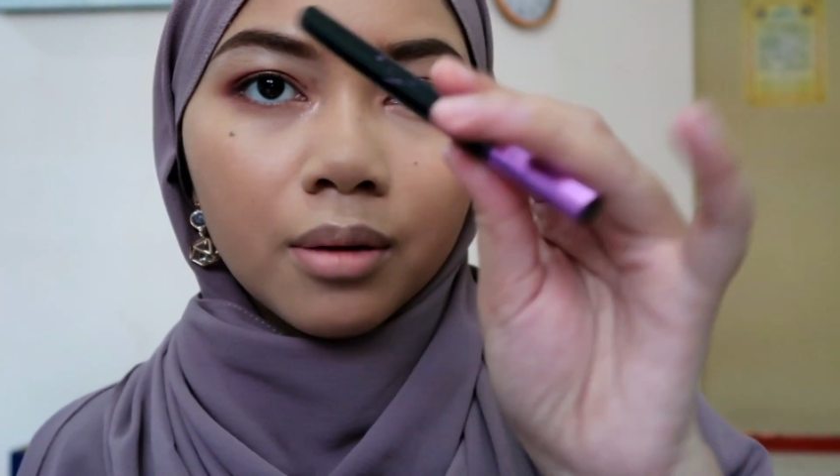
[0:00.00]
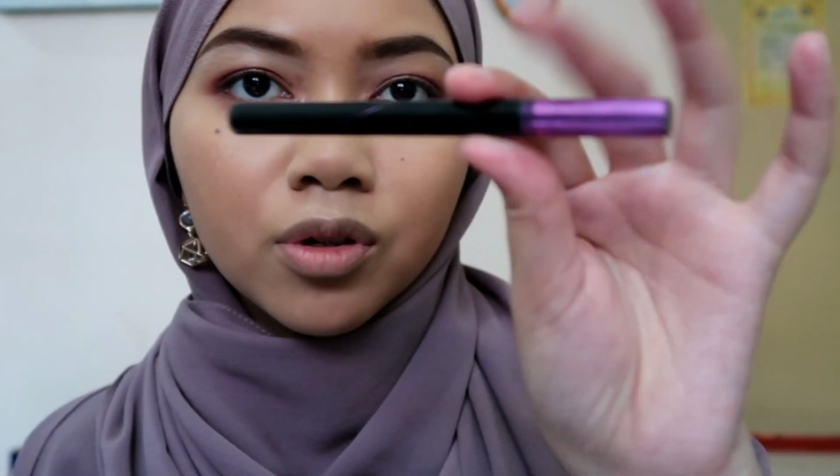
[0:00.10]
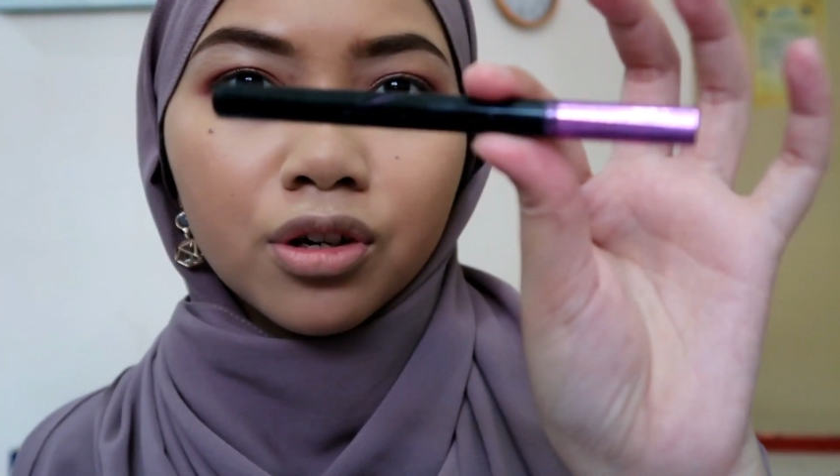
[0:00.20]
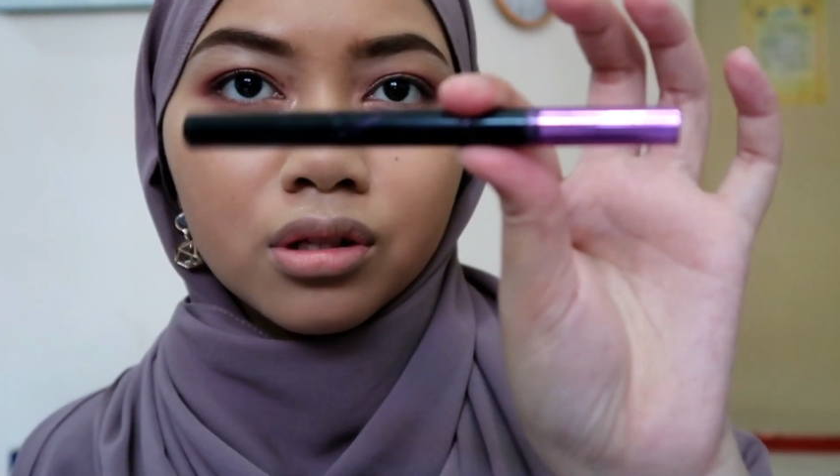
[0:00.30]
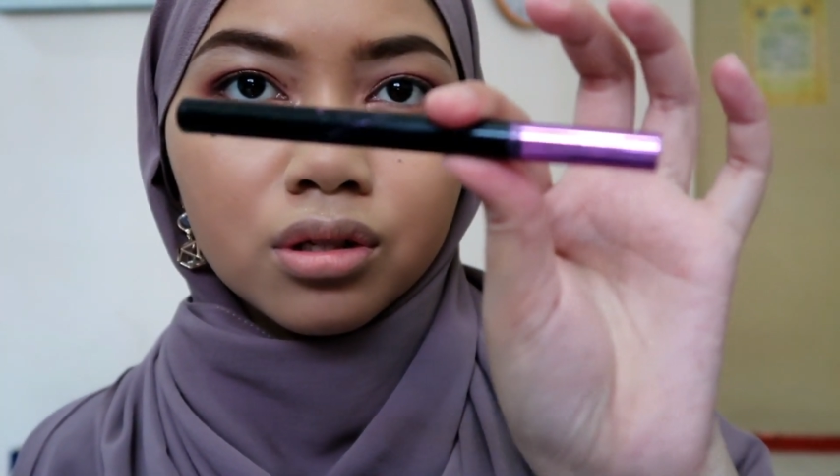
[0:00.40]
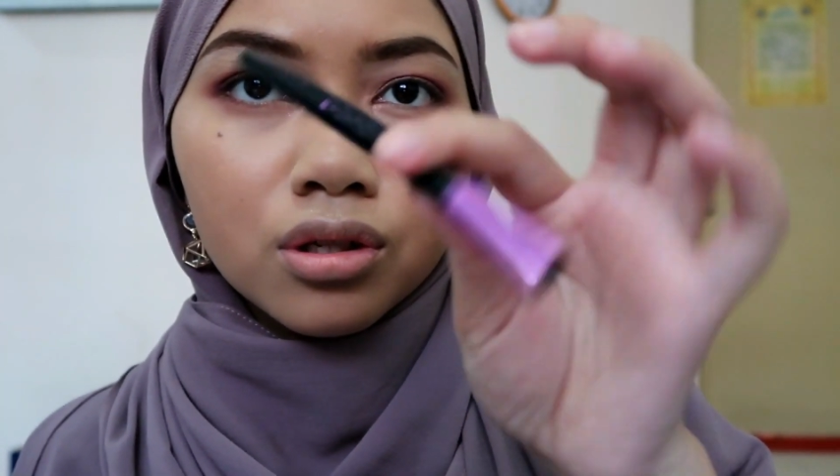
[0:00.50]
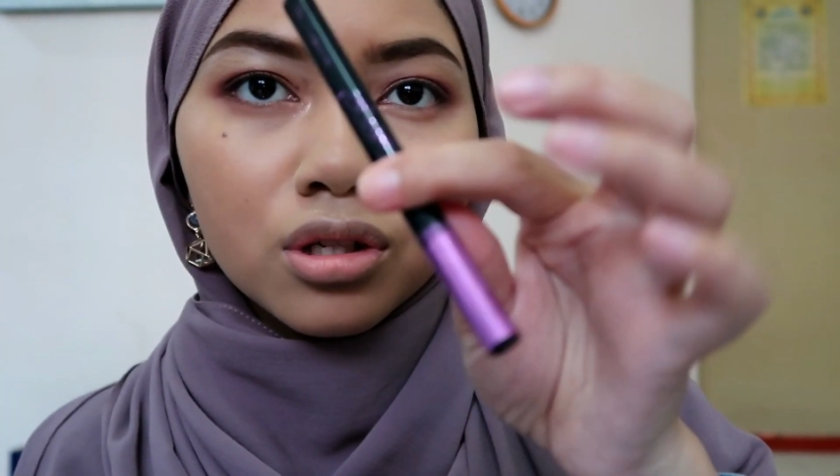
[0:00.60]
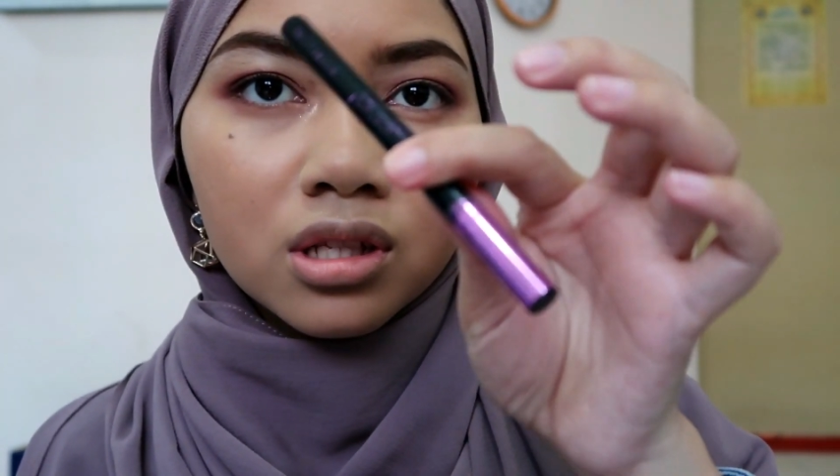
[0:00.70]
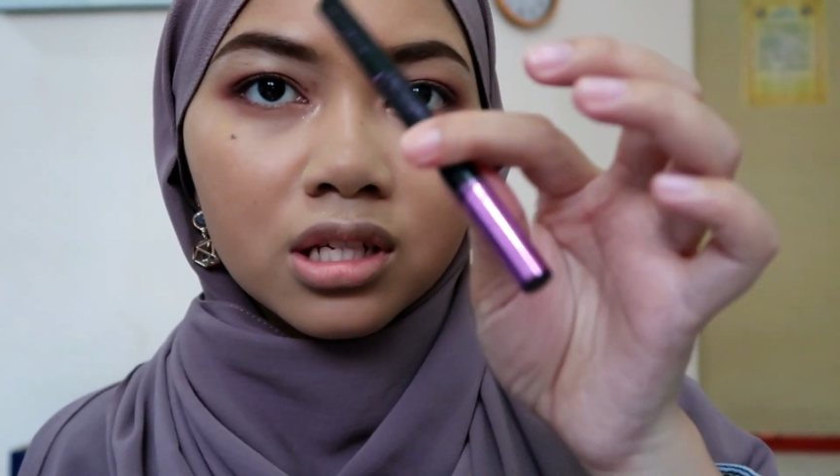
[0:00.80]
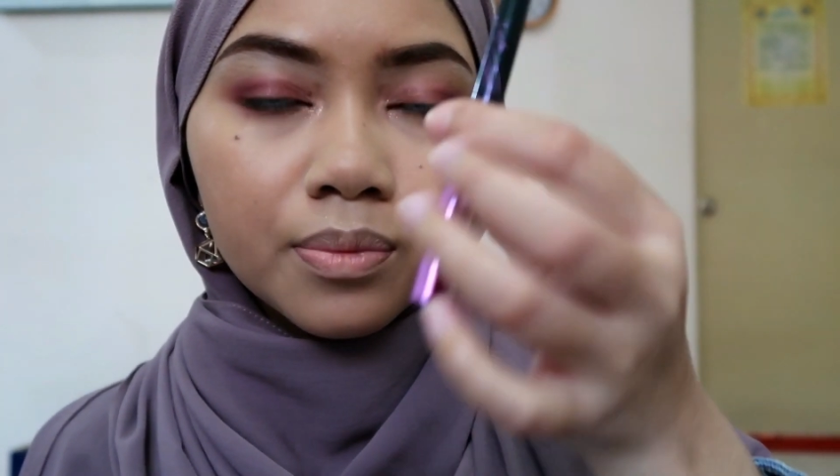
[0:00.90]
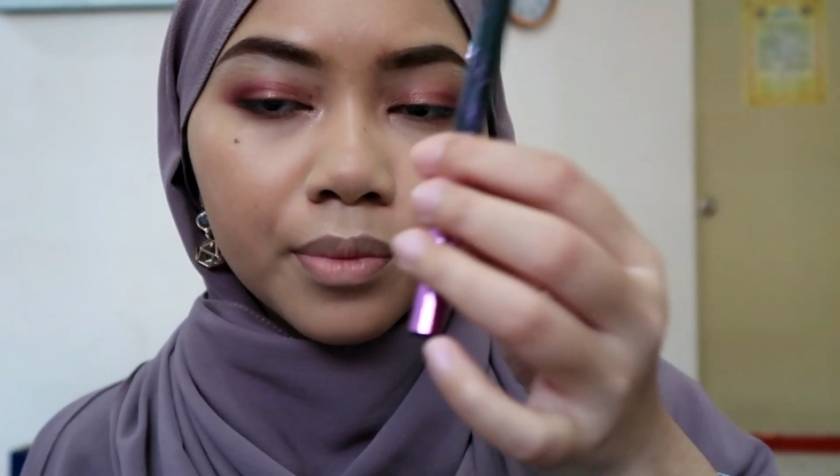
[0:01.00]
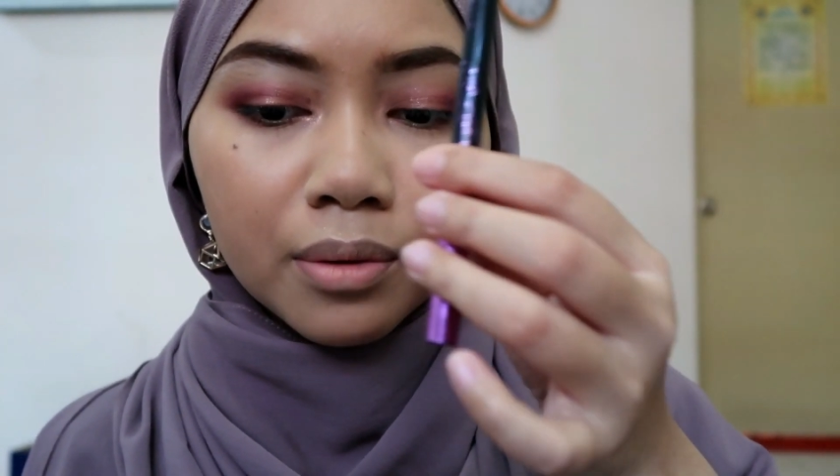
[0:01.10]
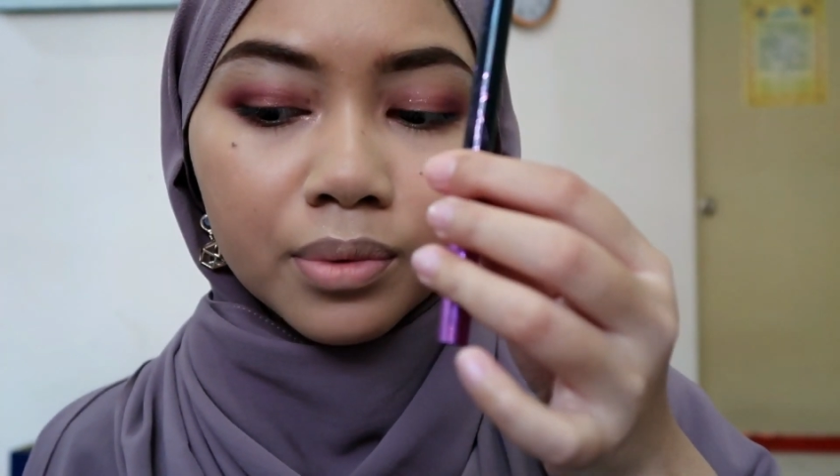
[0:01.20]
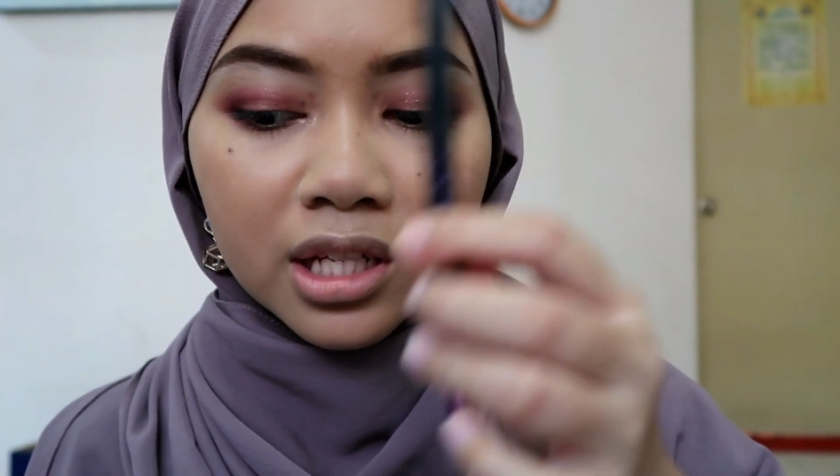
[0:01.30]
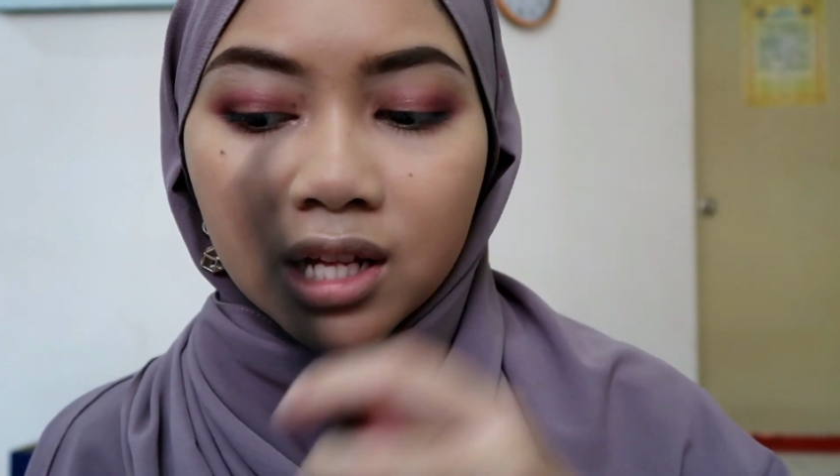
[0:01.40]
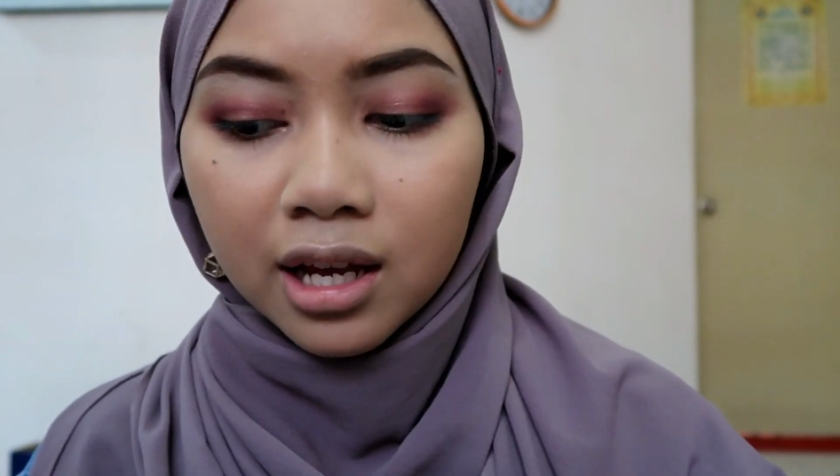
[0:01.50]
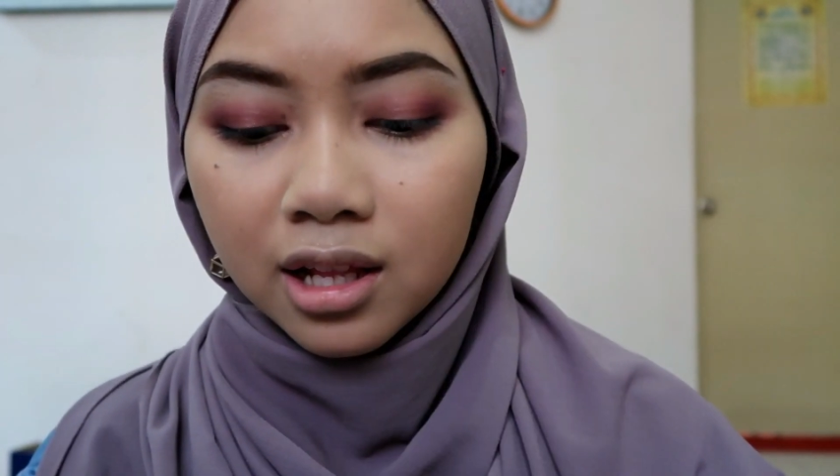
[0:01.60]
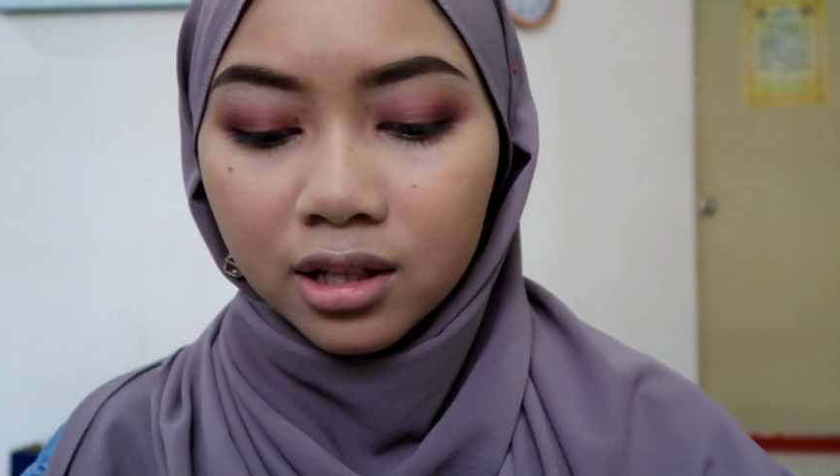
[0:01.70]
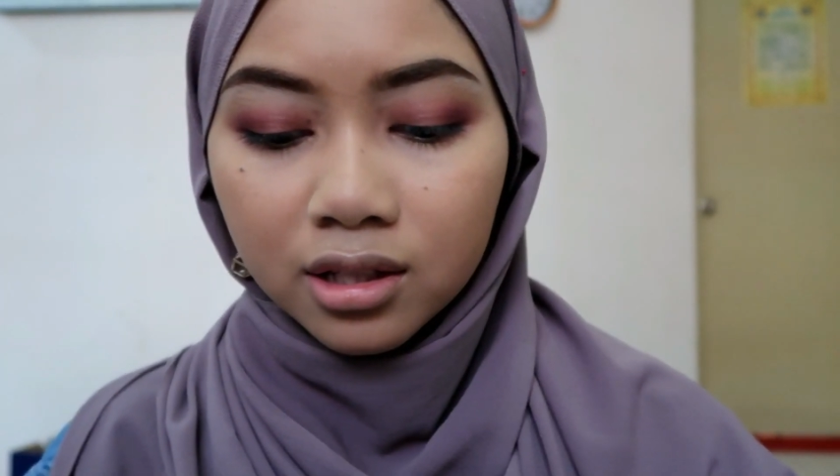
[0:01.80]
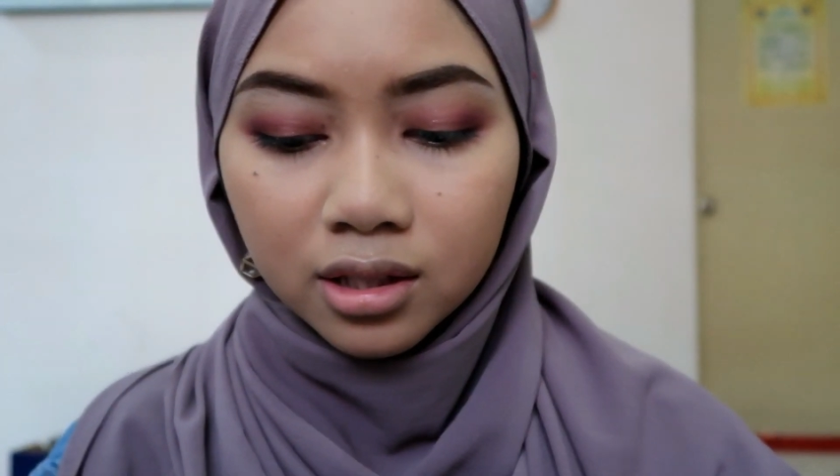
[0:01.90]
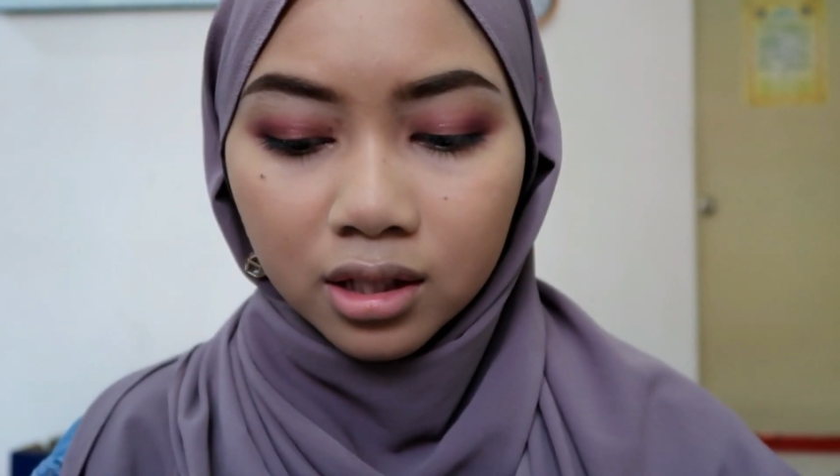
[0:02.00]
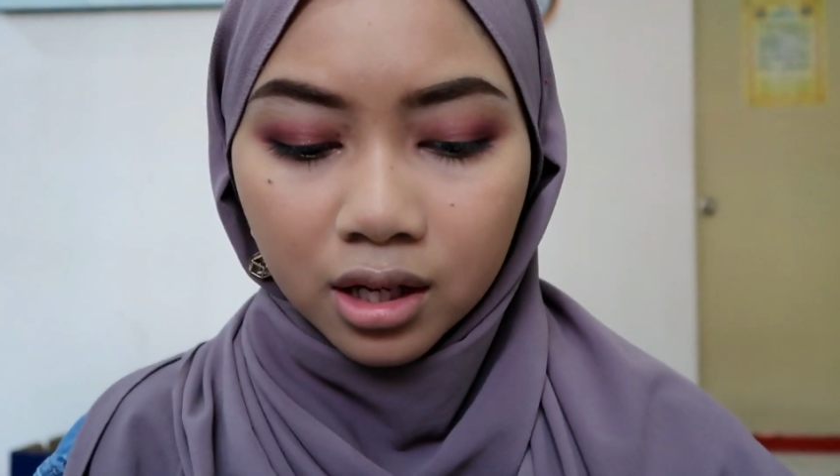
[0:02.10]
I'm going to use this Maybelline eyeliner.